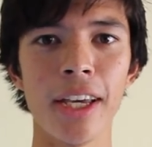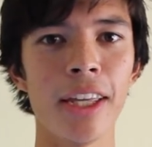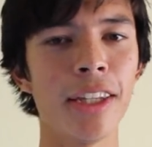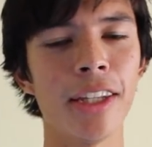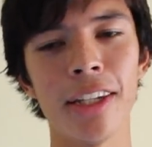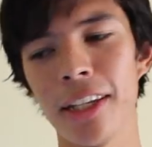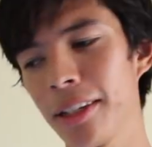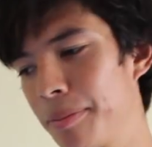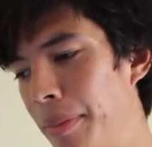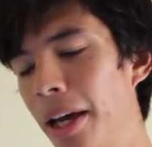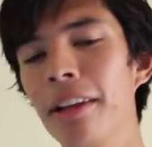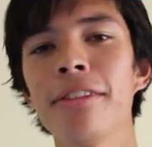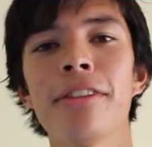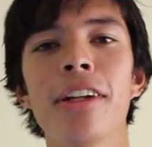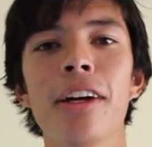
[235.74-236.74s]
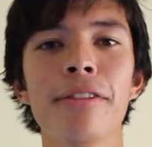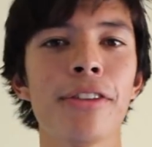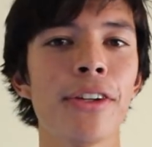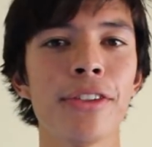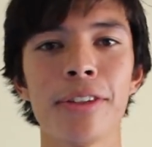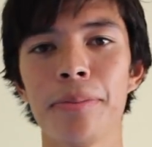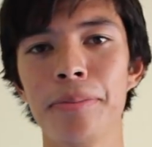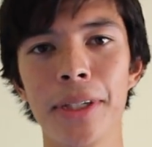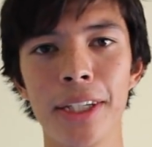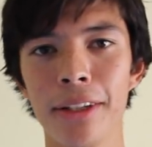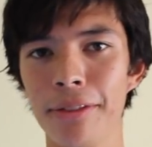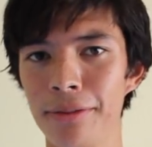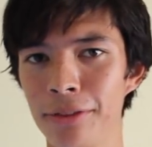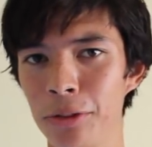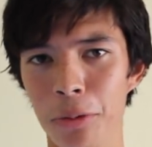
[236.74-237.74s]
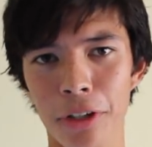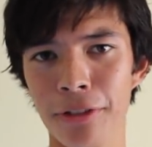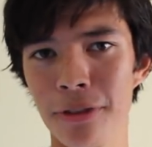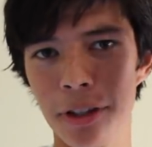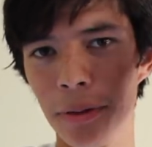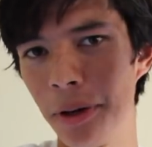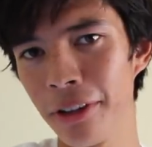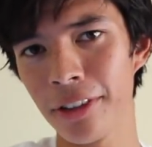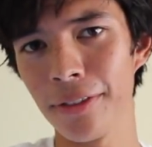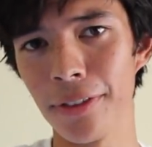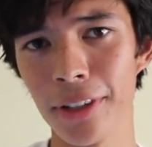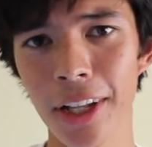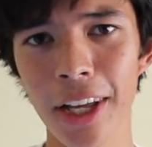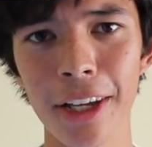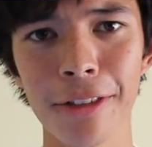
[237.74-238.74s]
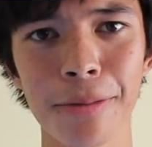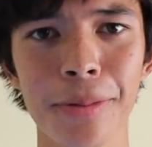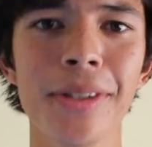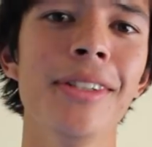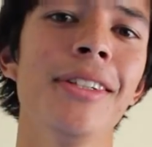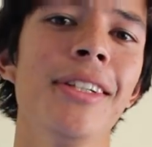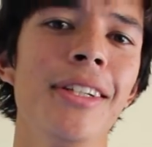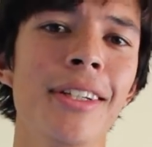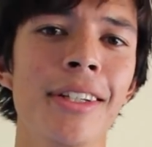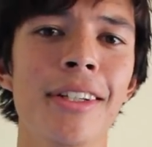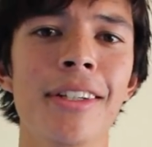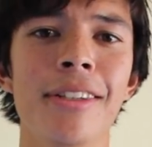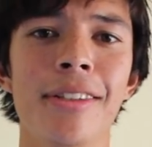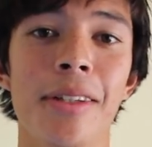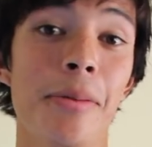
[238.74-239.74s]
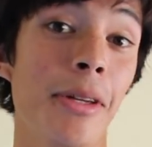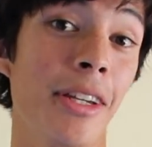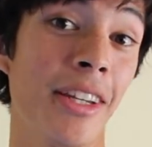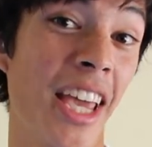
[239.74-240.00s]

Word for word: and then like bounce it off. You don't have to be switch for the rest of your life, but you, you